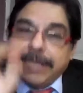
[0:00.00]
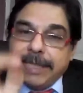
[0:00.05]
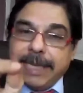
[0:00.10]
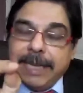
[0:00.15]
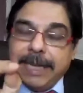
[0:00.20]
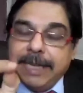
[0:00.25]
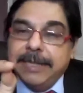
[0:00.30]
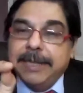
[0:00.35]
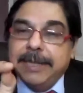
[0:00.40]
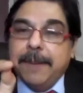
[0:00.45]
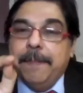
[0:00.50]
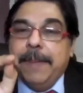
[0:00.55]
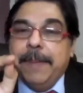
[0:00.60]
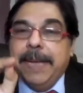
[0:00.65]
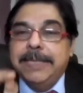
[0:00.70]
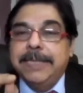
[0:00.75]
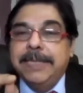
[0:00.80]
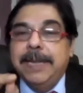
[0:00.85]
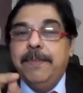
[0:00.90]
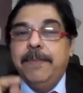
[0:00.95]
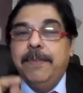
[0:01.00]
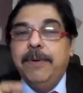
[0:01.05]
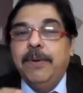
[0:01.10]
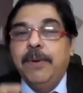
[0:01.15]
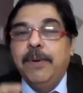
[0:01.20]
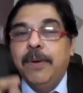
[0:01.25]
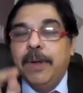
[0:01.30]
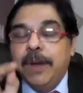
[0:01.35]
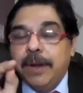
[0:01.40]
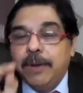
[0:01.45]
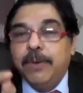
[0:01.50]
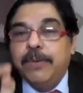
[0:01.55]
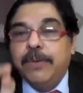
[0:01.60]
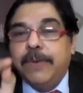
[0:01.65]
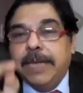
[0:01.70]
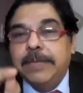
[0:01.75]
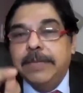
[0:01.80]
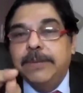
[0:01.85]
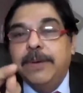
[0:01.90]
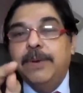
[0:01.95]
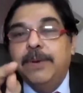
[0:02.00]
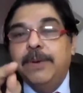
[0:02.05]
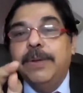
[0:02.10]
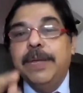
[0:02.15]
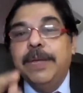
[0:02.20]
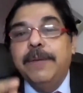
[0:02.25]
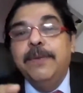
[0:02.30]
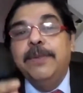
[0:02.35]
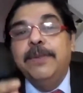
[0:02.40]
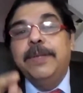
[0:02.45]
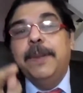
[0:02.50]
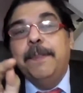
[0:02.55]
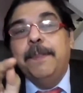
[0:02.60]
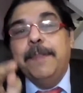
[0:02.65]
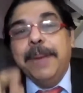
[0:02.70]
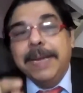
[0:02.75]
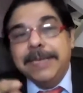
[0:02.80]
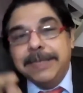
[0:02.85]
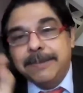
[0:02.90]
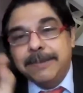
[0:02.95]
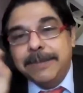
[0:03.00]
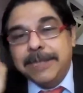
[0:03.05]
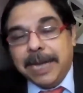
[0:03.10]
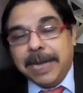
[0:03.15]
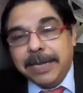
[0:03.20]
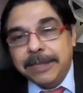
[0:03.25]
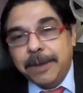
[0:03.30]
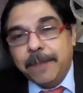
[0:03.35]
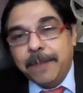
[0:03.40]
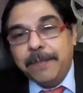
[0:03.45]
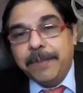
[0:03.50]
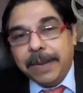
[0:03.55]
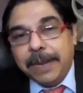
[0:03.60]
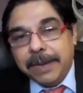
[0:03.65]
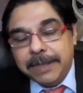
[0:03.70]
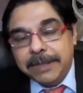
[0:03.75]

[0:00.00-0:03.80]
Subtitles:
which is the best embryo to transfer to give you the best chance of